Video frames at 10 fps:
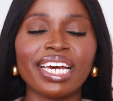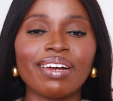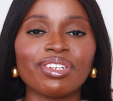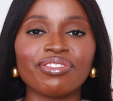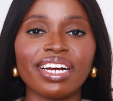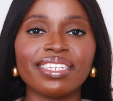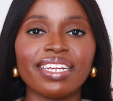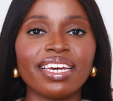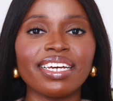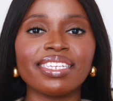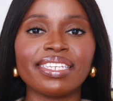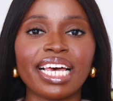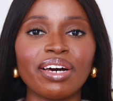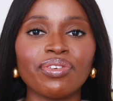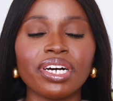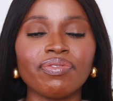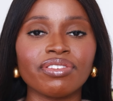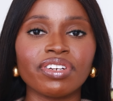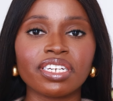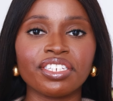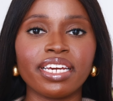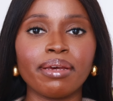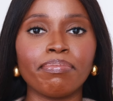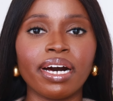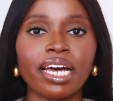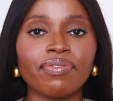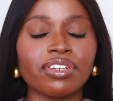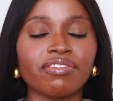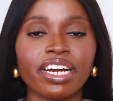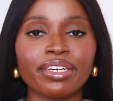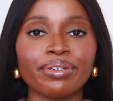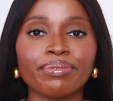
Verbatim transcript: one I have to try today is Sound of a Ricochet by Floraiku.